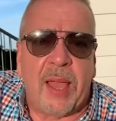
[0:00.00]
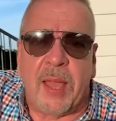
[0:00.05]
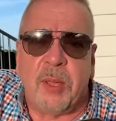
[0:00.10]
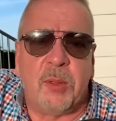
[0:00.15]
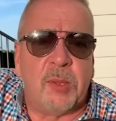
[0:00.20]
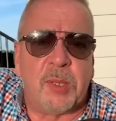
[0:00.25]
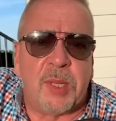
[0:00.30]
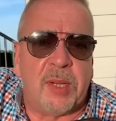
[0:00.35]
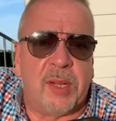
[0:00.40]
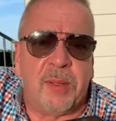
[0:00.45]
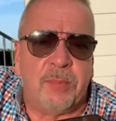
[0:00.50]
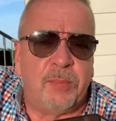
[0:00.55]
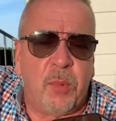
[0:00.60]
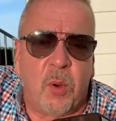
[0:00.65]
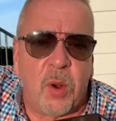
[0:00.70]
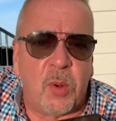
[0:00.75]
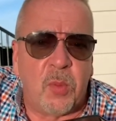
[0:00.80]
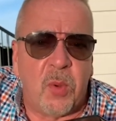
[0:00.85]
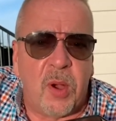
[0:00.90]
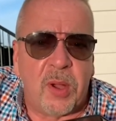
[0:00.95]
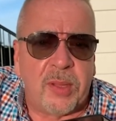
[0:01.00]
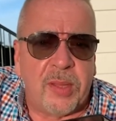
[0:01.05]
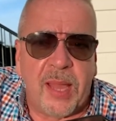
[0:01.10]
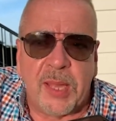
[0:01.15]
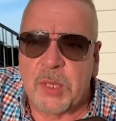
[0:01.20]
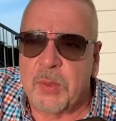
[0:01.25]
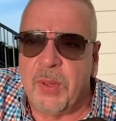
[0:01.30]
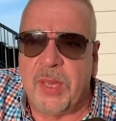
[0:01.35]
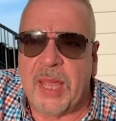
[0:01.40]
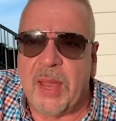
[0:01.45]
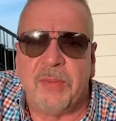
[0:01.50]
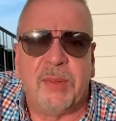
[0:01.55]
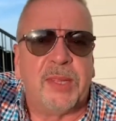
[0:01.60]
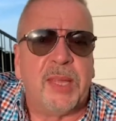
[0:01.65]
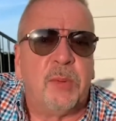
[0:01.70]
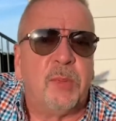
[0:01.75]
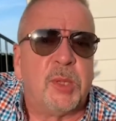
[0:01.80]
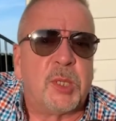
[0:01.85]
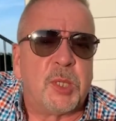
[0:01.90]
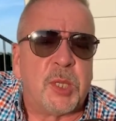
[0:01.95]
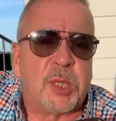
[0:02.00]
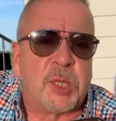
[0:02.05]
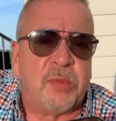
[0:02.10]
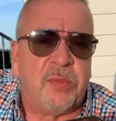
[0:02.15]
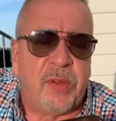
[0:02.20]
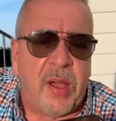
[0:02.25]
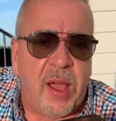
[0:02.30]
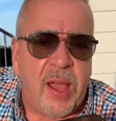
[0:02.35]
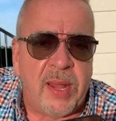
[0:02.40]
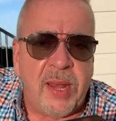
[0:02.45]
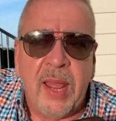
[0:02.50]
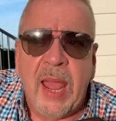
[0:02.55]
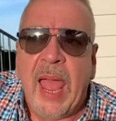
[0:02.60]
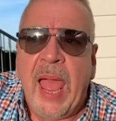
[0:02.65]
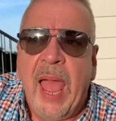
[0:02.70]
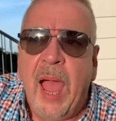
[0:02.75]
I used it at Boardwalk last week. Everything was just fine.